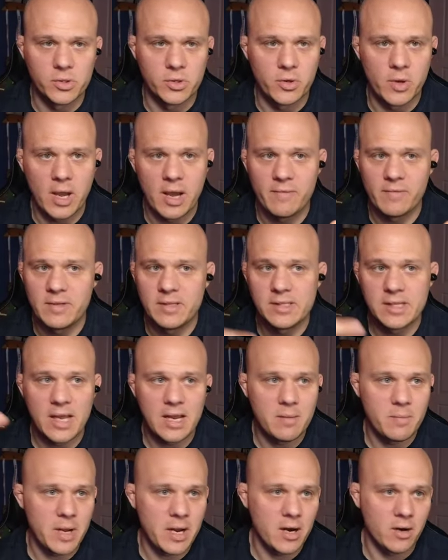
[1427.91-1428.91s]
so you have the
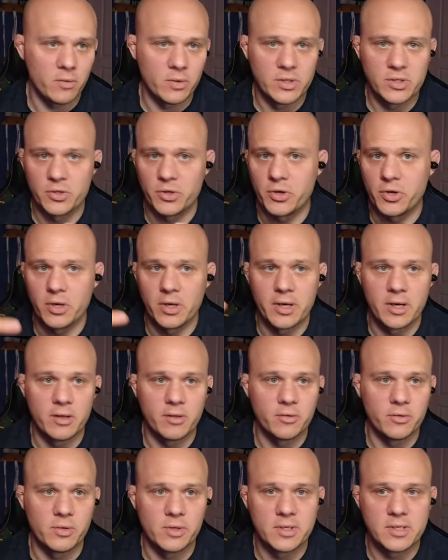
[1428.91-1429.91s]
same air recirculating
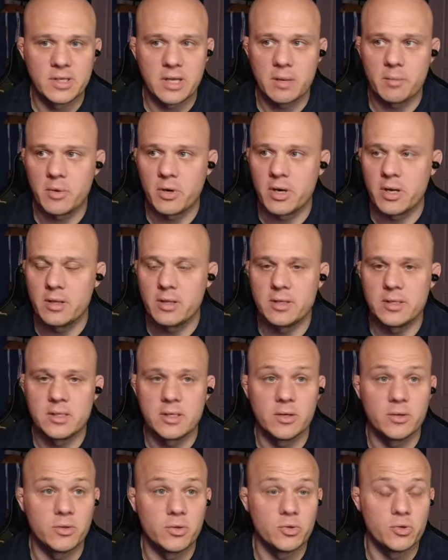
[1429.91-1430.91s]
through the skimmer and the
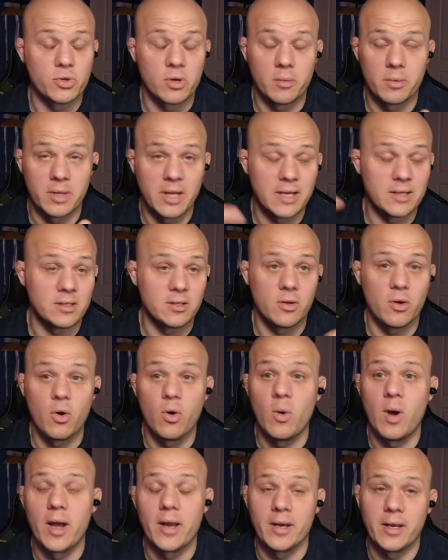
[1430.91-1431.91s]
CO2 scrubber. That's the
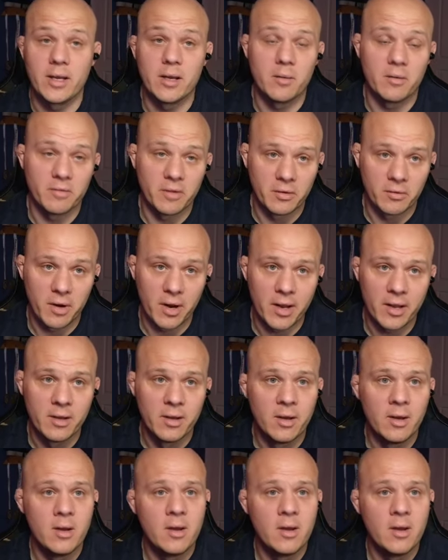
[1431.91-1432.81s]
whole idea of it, right?